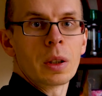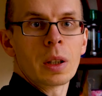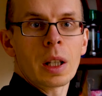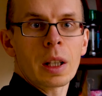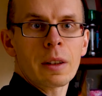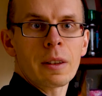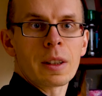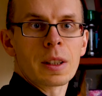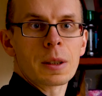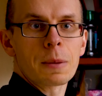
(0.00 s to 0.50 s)
like
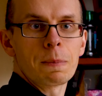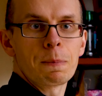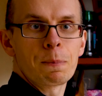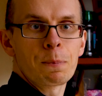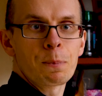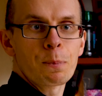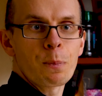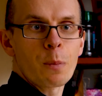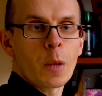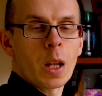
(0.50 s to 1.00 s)
this.
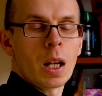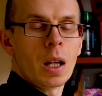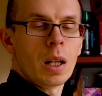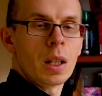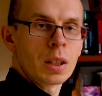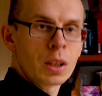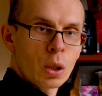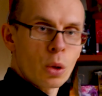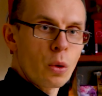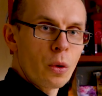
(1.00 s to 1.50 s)

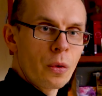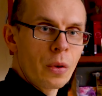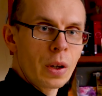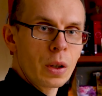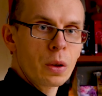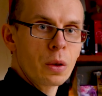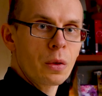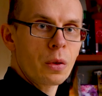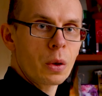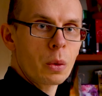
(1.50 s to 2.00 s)
So
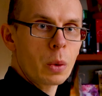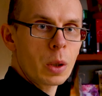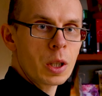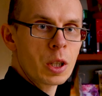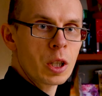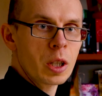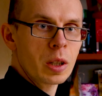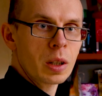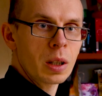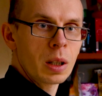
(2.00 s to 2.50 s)
thank you for
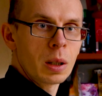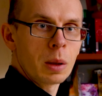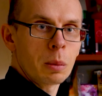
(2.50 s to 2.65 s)
watching.